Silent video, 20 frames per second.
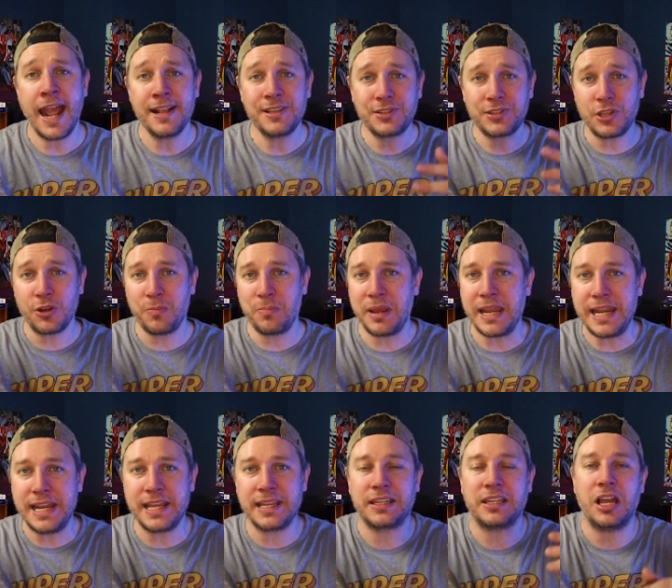As their
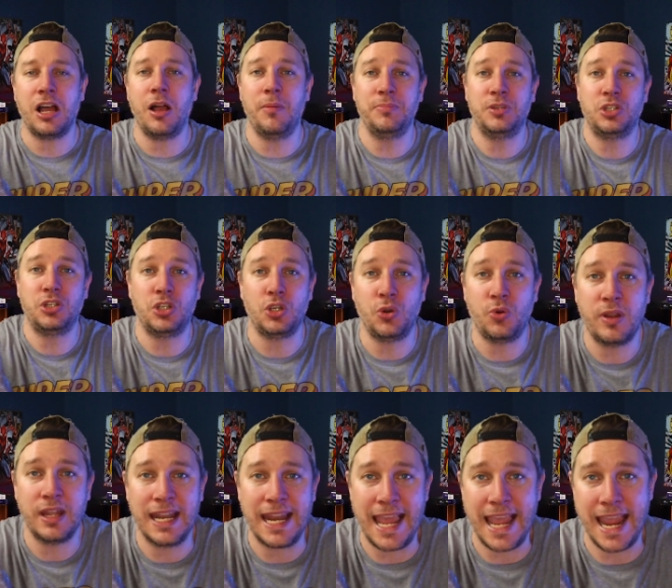meeting comes
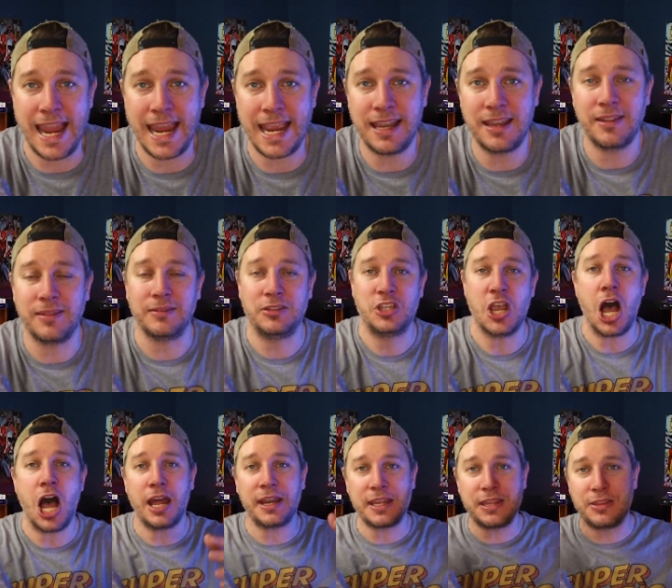to an end,
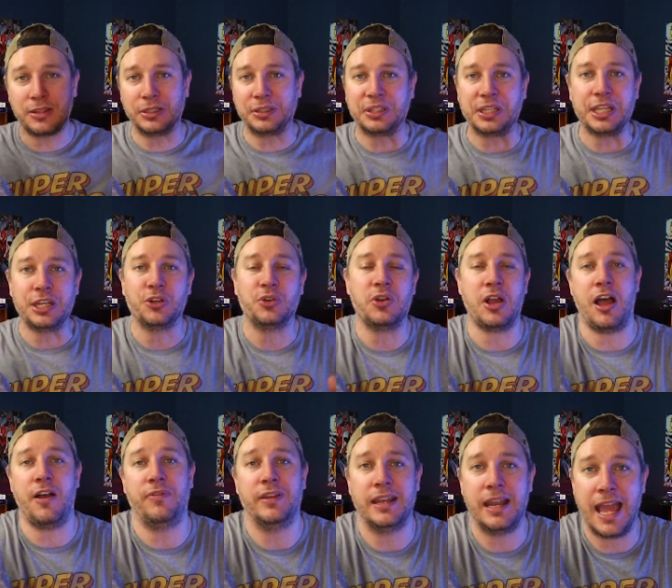Dottie, the leader
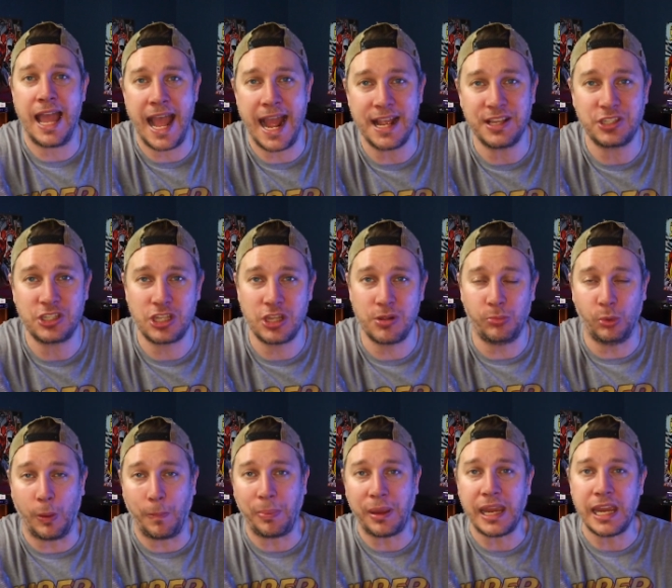of it, has
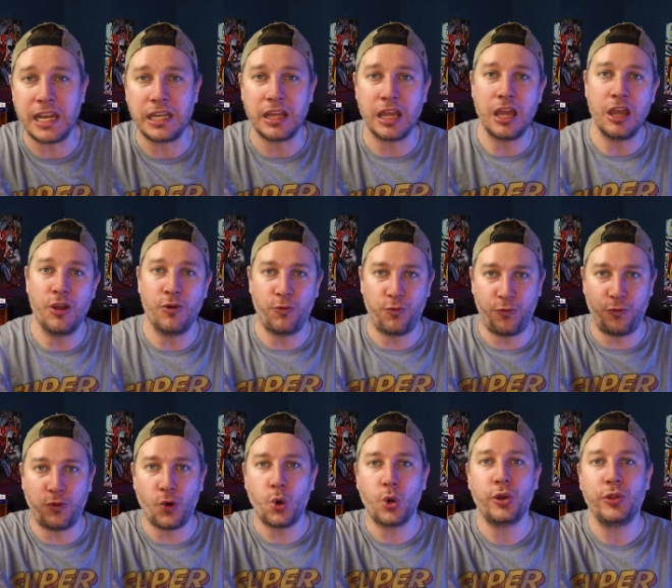them repeat
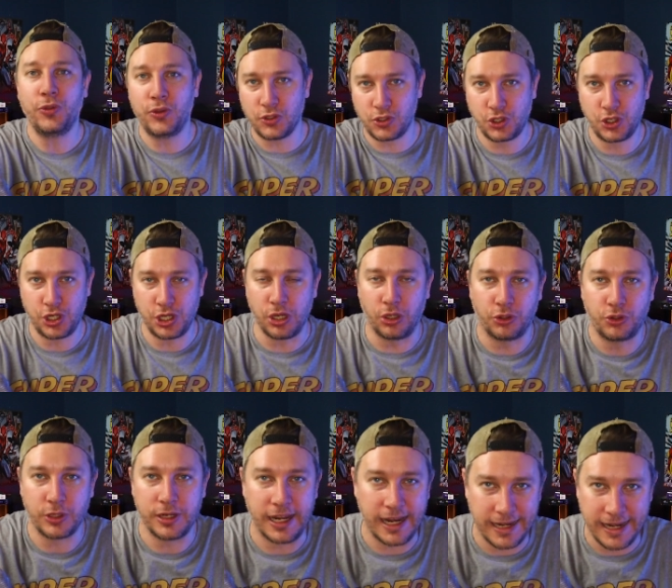for the
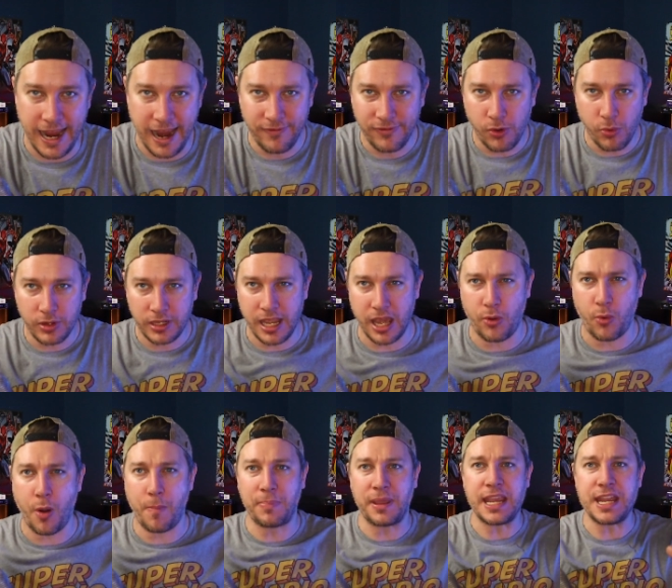children, and everyone kind
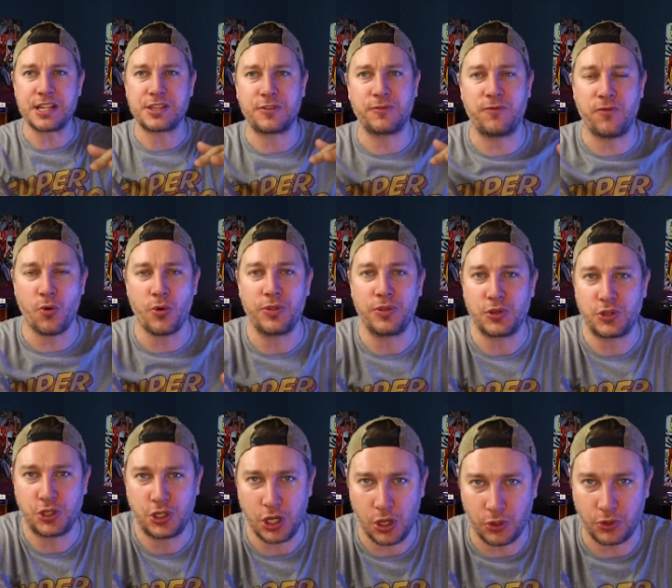of repeats for the
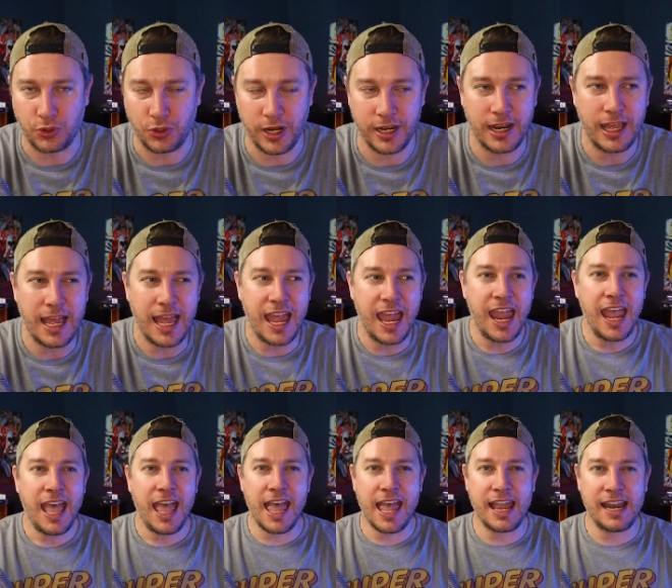children.
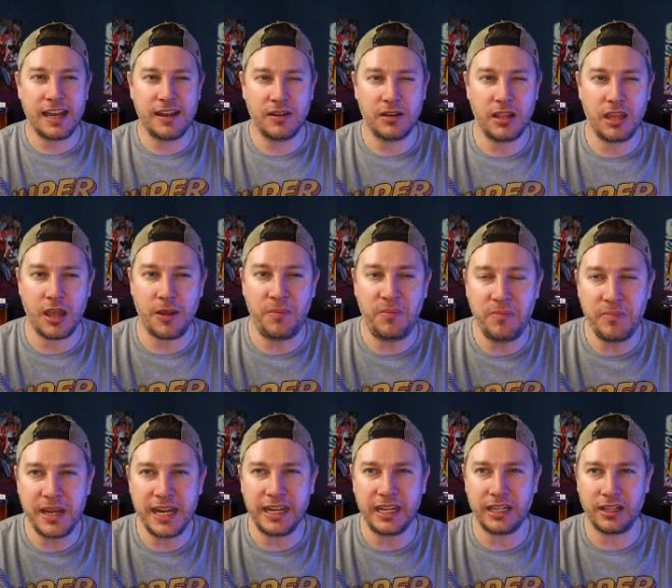And
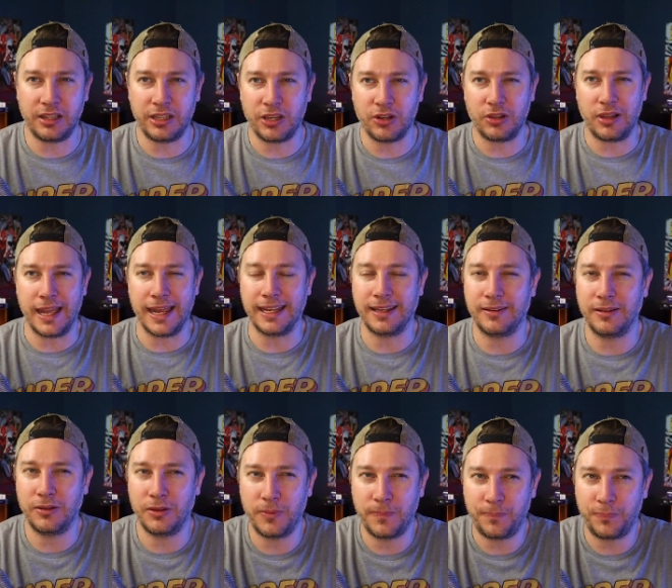immediately you're like,
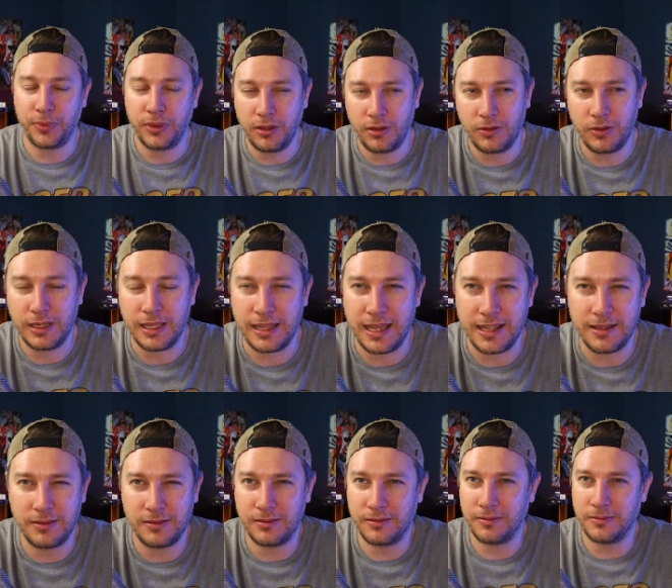okay,
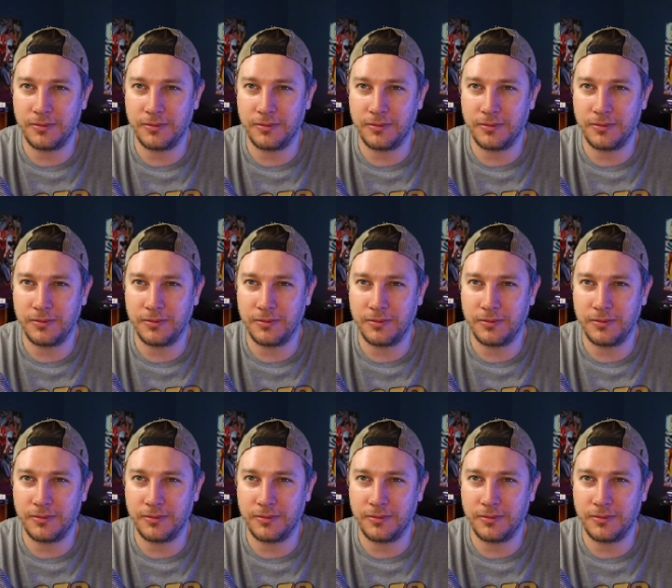that